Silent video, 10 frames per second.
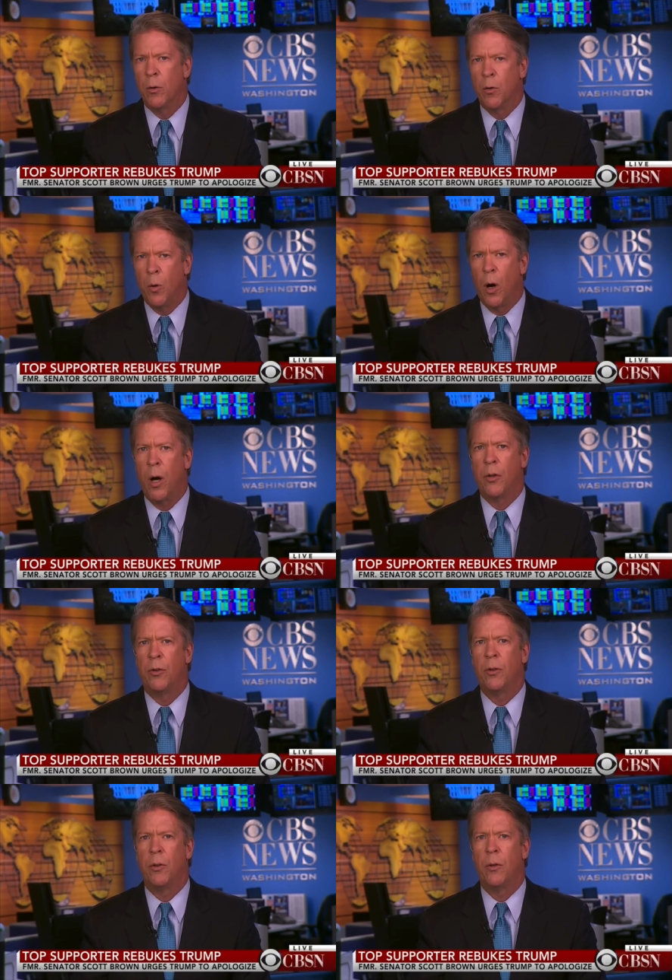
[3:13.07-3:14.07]

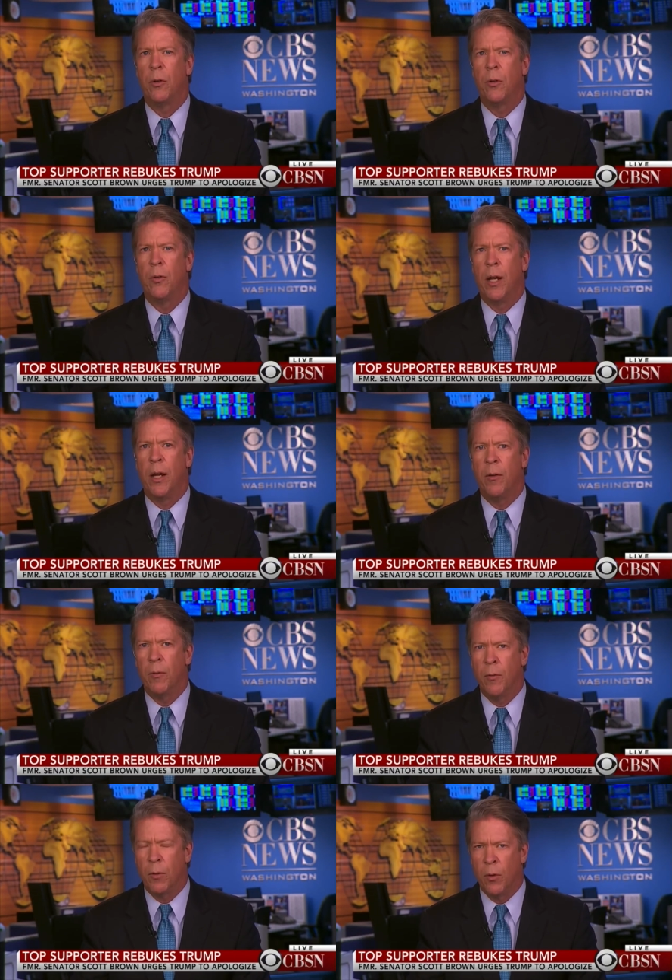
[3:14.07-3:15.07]
cross that
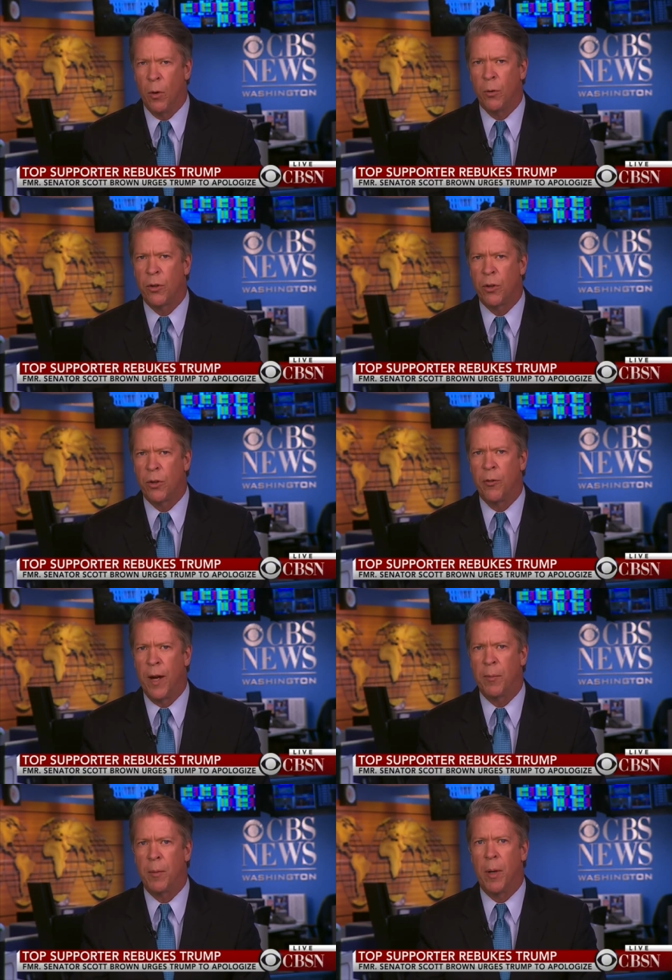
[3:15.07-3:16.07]
a Gold Star
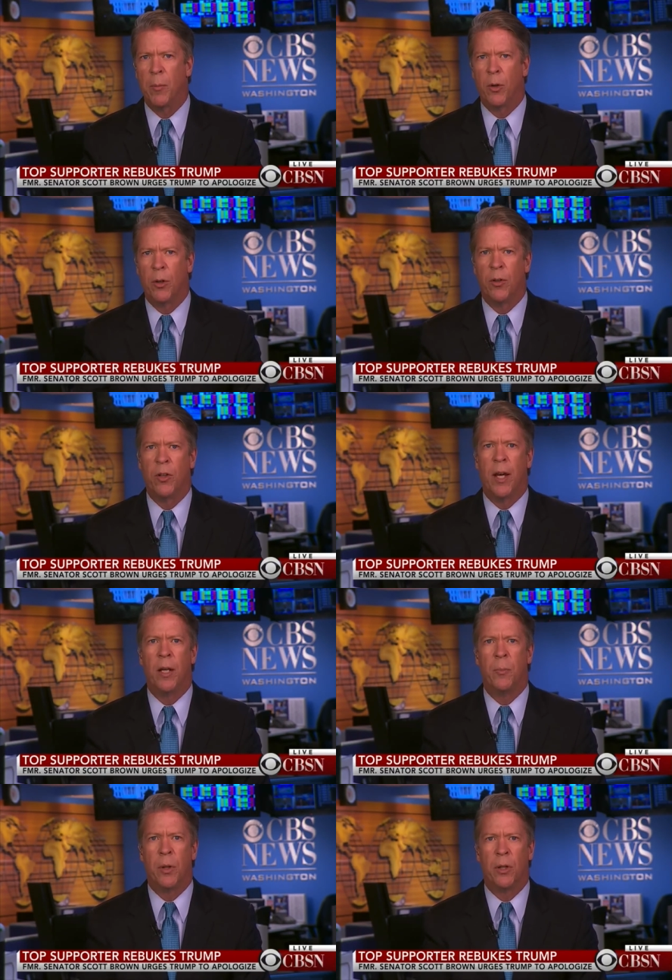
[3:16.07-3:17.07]
family member could
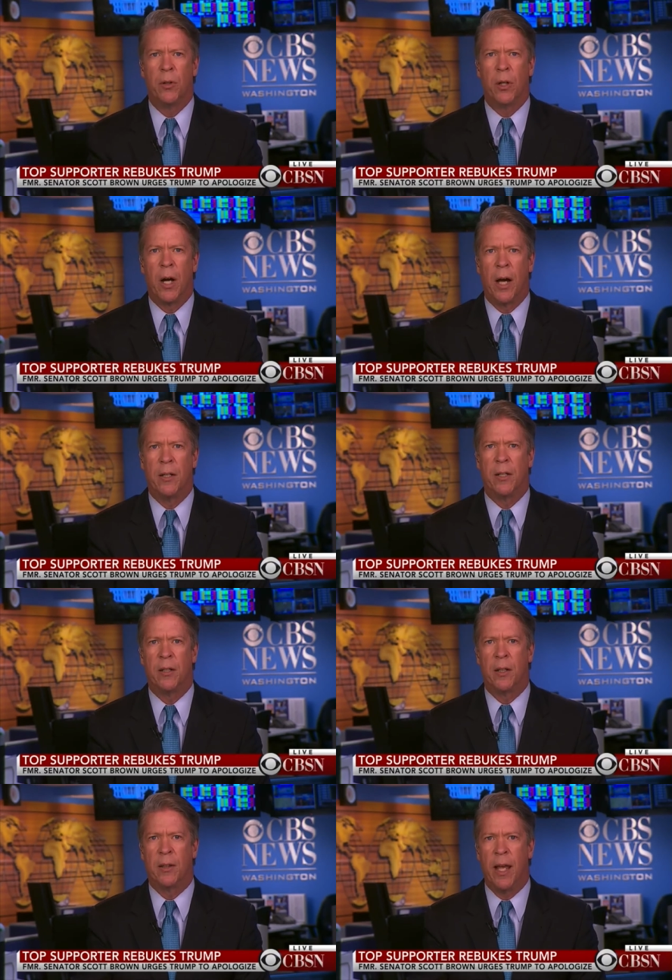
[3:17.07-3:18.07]
say in a political
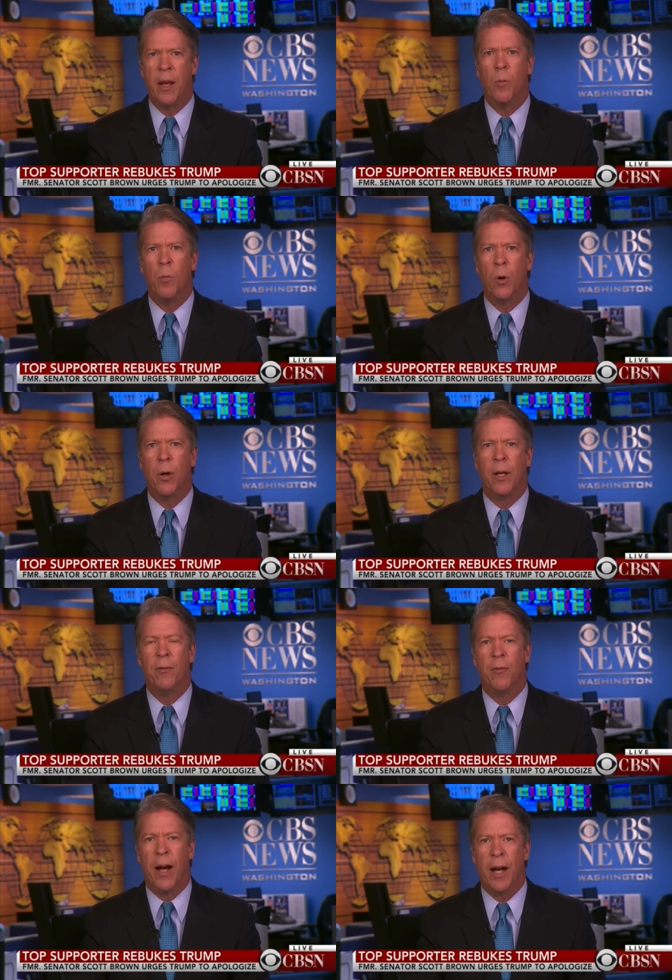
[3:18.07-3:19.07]
context, that they were
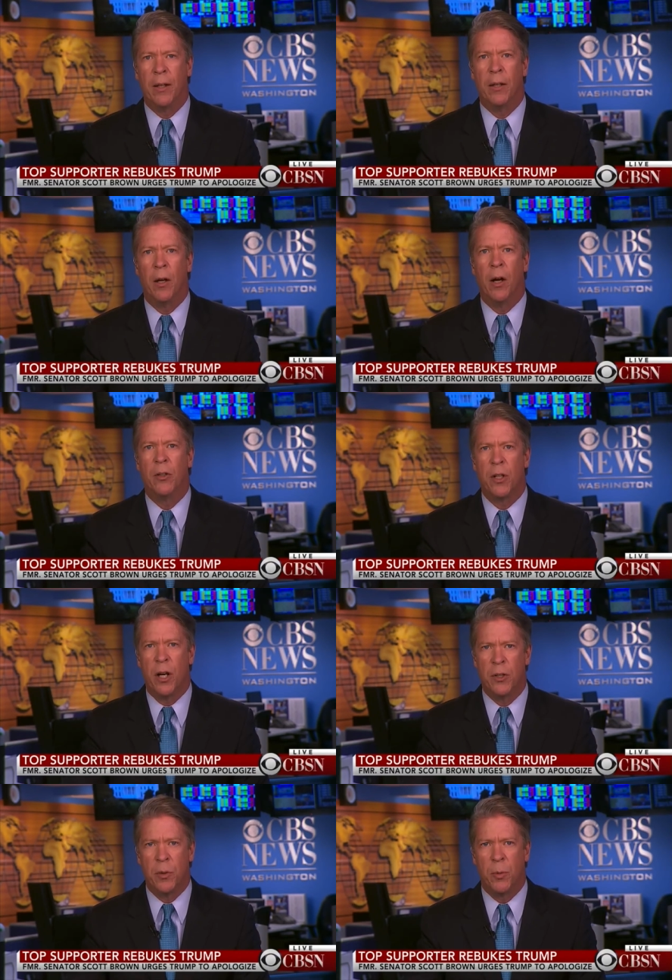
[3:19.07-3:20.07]
inviolate,
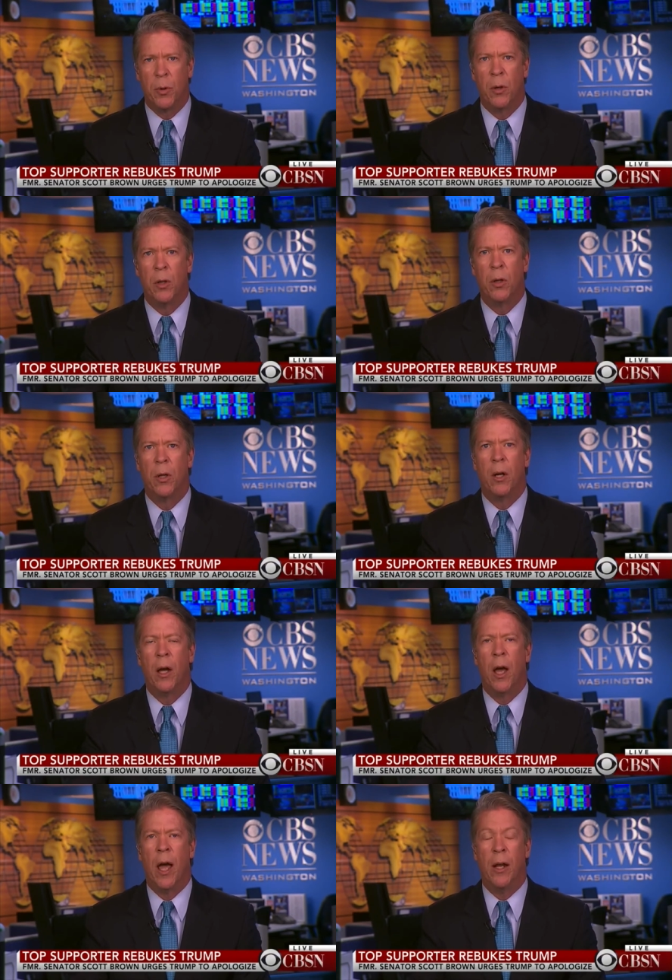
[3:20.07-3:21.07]
untouchable.
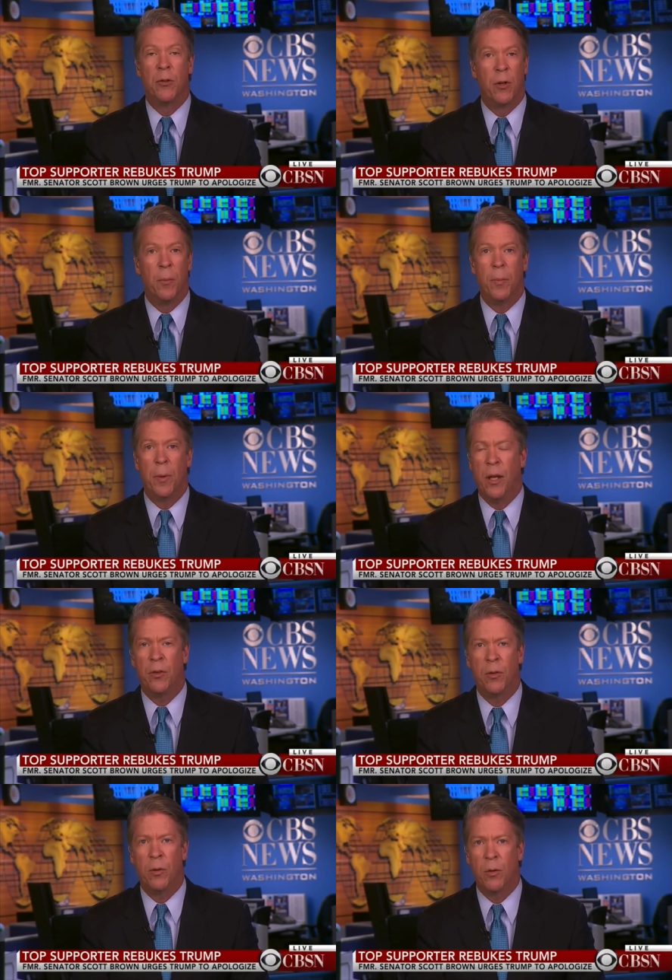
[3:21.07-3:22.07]
And Trump
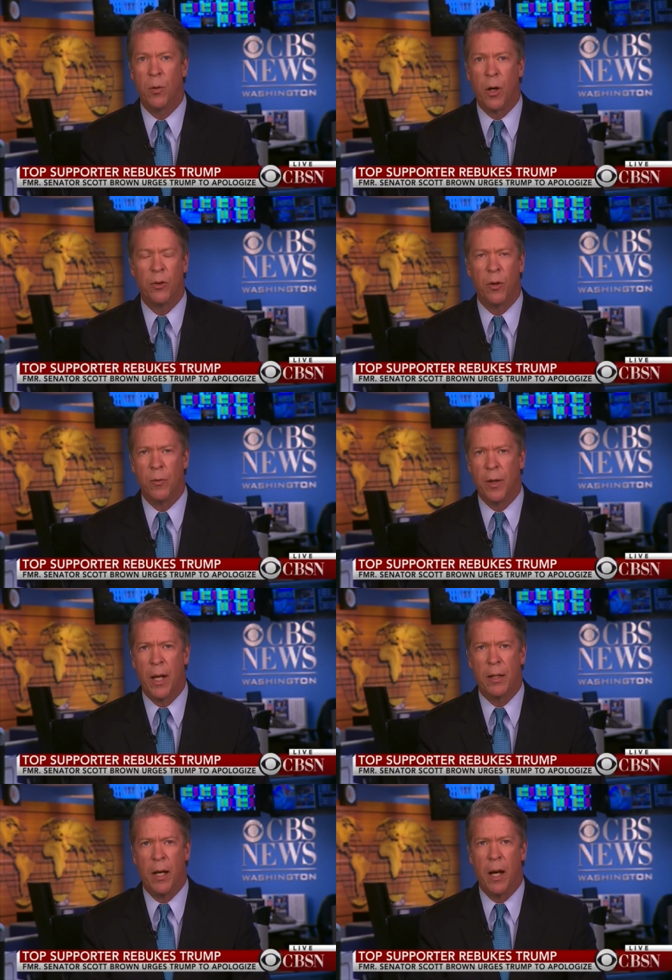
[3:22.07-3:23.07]
has crossed over
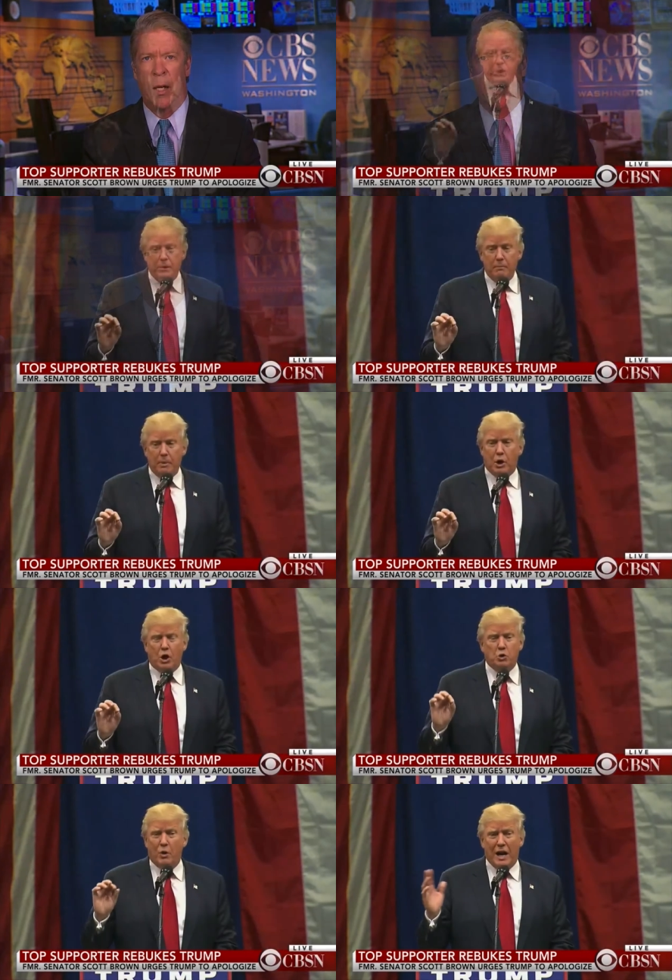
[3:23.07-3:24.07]
that line. And
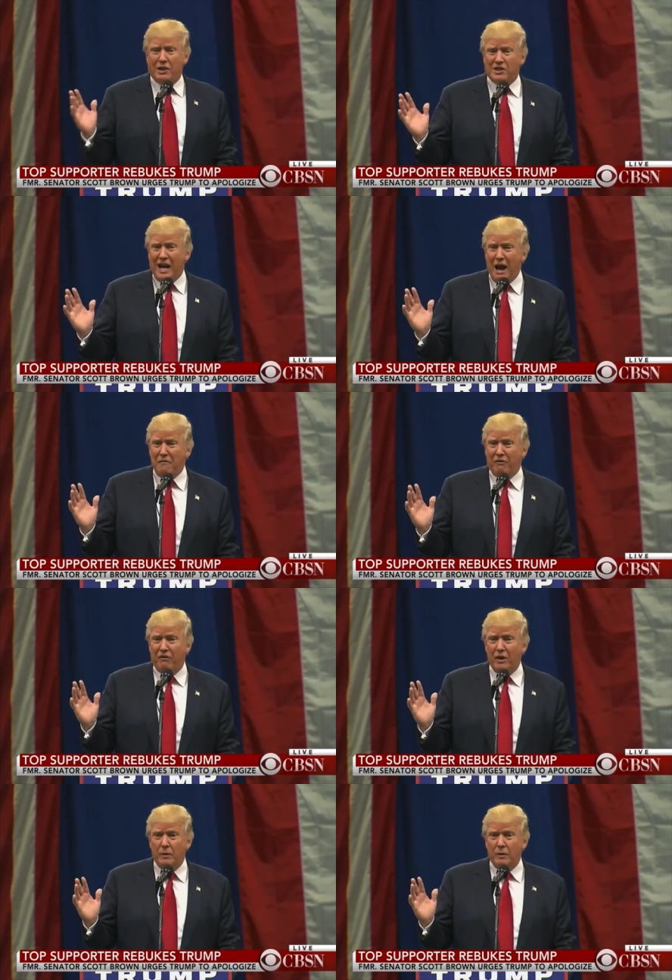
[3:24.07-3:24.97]
there's a deep sense,